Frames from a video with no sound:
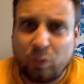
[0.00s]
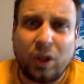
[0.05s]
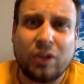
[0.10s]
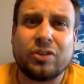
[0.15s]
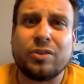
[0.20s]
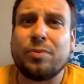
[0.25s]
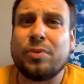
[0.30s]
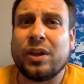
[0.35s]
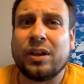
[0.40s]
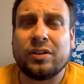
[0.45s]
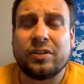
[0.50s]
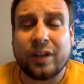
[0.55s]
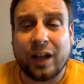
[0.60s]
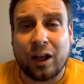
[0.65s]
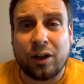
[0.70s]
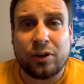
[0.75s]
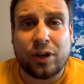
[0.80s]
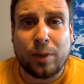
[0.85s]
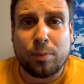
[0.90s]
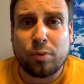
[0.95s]
Some things that
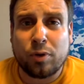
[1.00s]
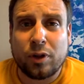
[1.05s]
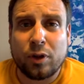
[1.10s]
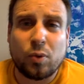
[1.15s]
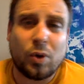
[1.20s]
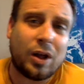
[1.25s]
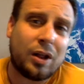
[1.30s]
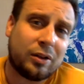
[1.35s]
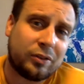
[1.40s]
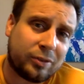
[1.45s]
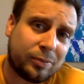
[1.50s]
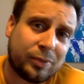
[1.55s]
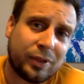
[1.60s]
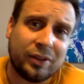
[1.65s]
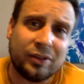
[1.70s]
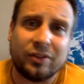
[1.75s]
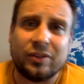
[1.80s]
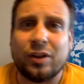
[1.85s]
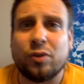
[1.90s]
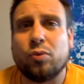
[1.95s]
held up really well and some
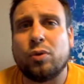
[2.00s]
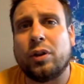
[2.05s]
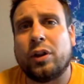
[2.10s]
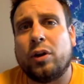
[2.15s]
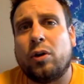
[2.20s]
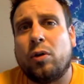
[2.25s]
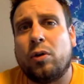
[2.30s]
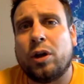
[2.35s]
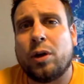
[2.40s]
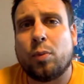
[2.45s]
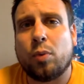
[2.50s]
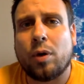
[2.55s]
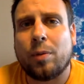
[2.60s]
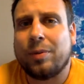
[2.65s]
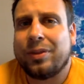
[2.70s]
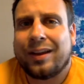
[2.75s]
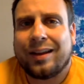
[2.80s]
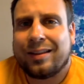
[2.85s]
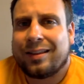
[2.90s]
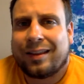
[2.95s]
things that didn't really hold up well.
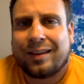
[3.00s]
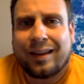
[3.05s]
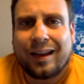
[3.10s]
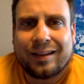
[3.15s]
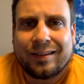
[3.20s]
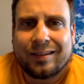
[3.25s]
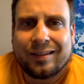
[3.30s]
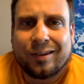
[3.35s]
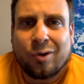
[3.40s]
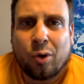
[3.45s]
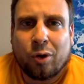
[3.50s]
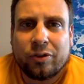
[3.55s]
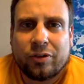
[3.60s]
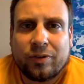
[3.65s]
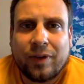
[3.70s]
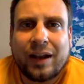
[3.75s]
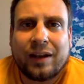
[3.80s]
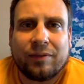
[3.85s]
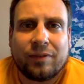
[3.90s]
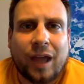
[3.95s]
But that's the course
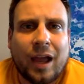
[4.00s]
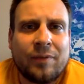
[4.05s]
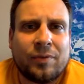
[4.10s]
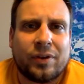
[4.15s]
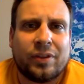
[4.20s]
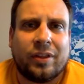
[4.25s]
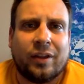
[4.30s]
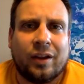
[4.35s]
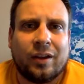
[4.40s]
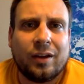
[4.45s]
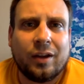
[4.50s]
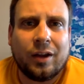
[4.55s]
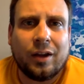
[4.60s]
of everything.